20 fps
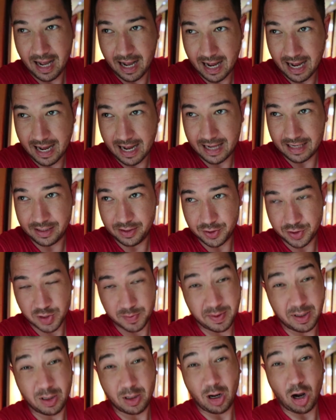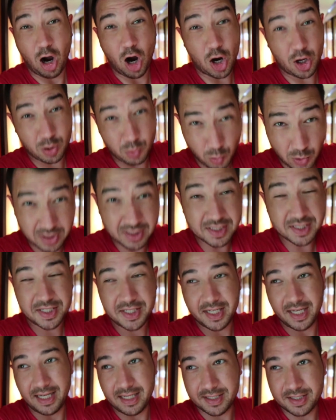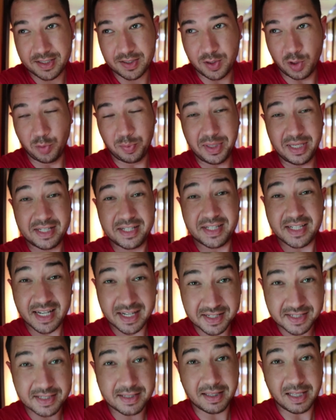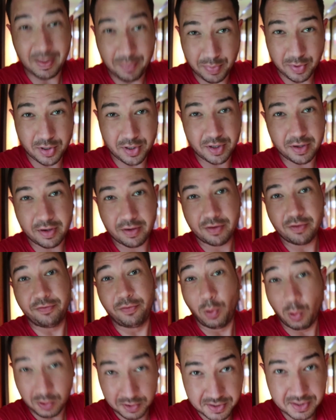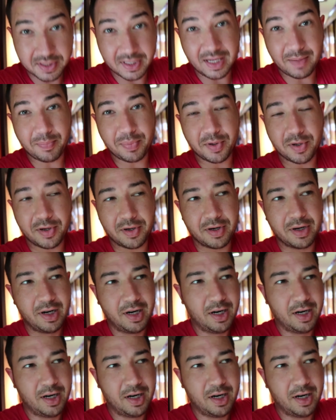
And there's gonna be hard wooden seats. There'll be six sleeper, four sleeper.